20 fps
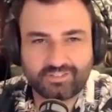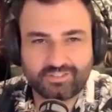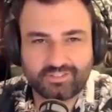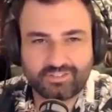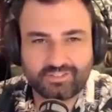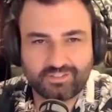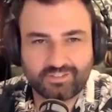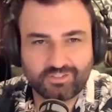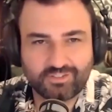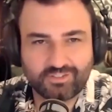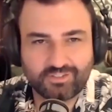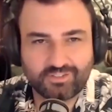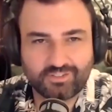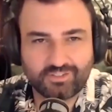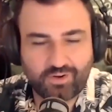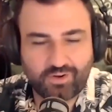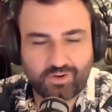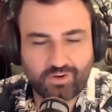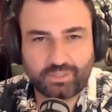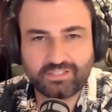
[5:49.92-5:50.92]
and create a
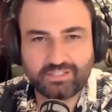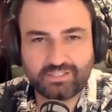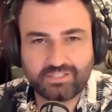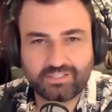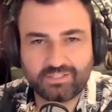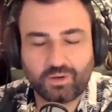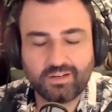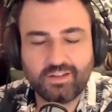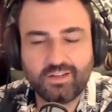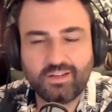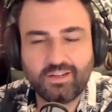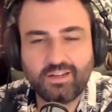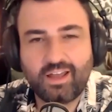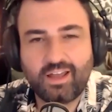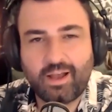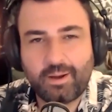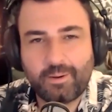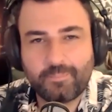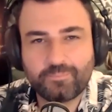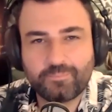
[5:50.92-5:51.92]
sweet spot.
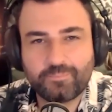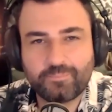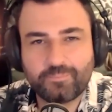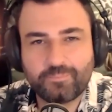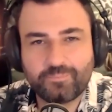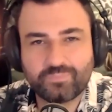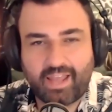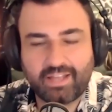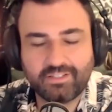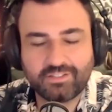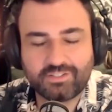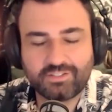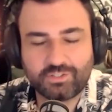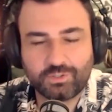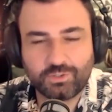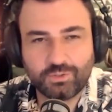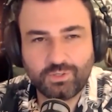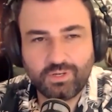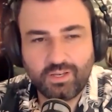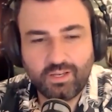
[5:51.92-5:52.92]
And
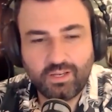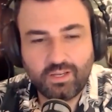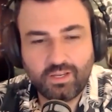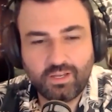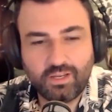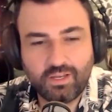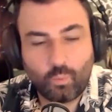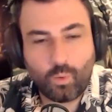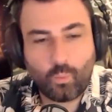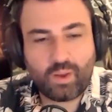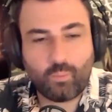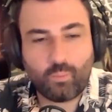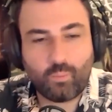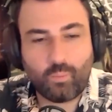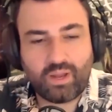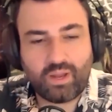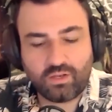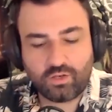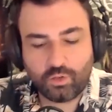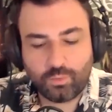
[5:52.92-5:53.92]
so
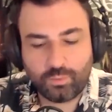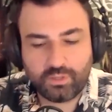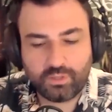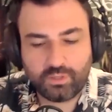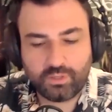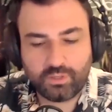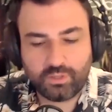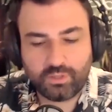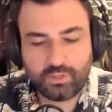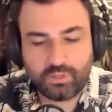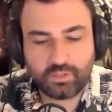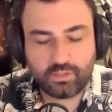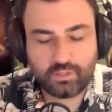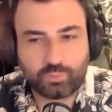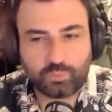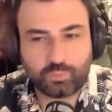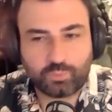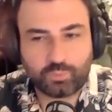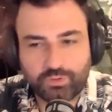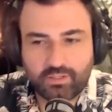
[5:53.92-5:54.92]
when you were
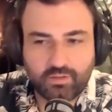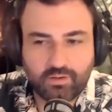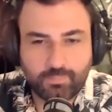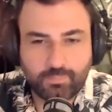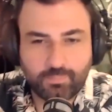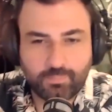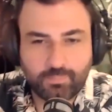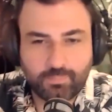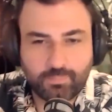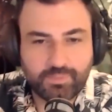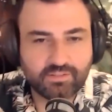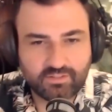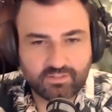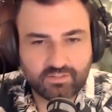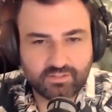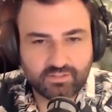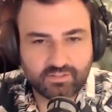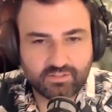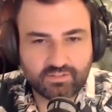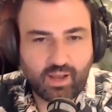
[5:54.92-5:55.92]
exploring the
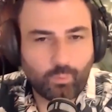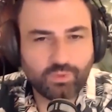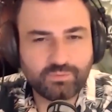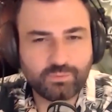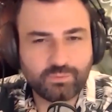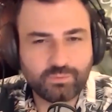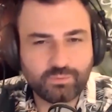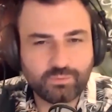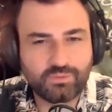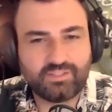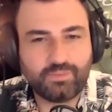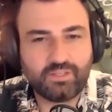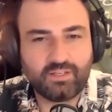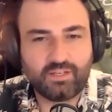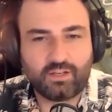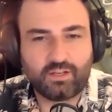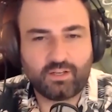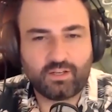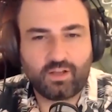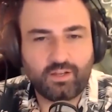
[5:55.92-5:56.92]
business at the start, what was
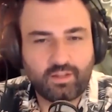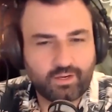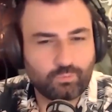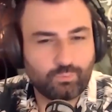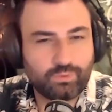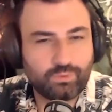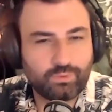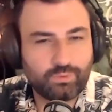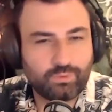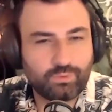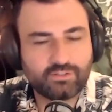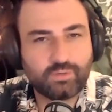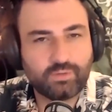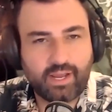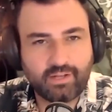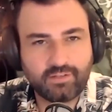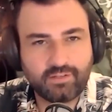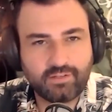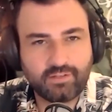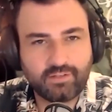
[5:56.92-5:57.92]
something that kind of like really
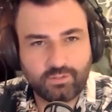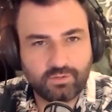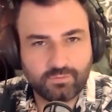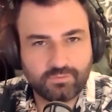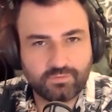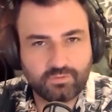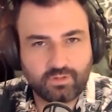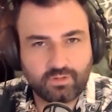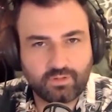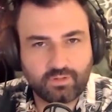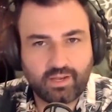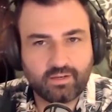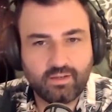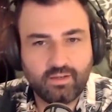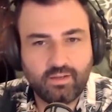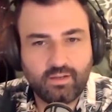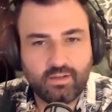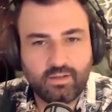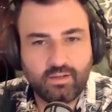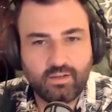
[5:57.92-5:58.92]
stood out to you? There was
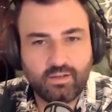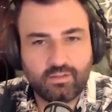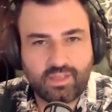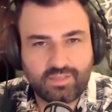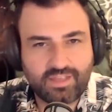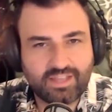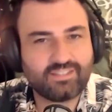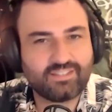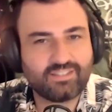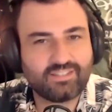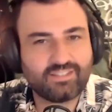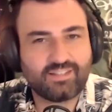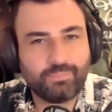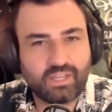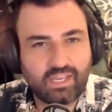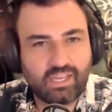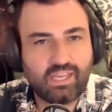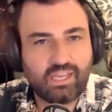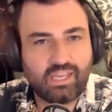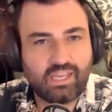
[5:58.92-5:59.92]
like, there's
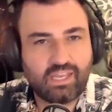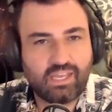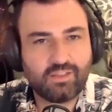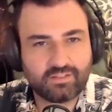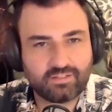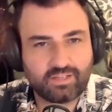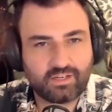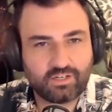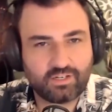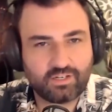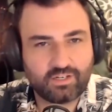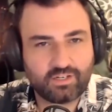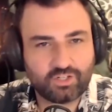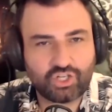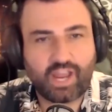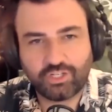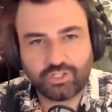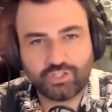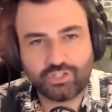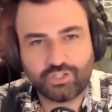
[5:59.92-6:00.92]
something here that's going to
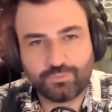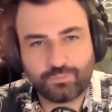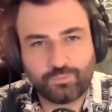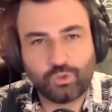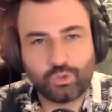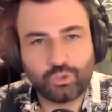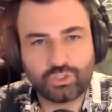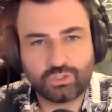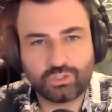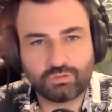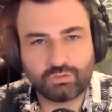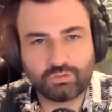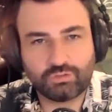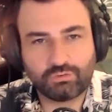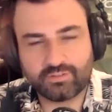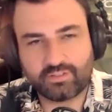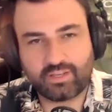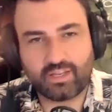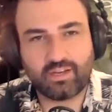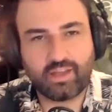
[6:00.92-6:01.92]
change the future and
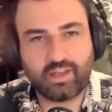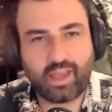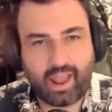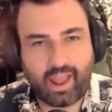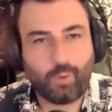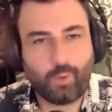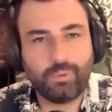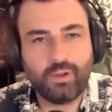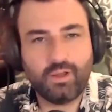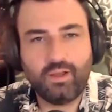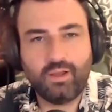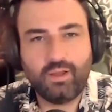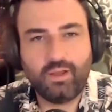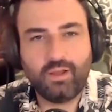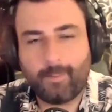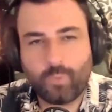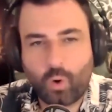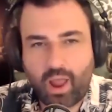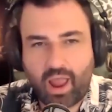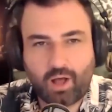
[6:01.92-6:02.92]
it's going to help a
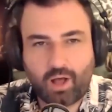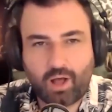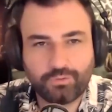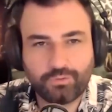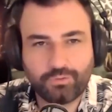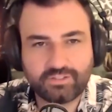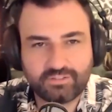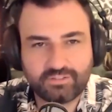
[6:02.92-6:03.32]
more healthy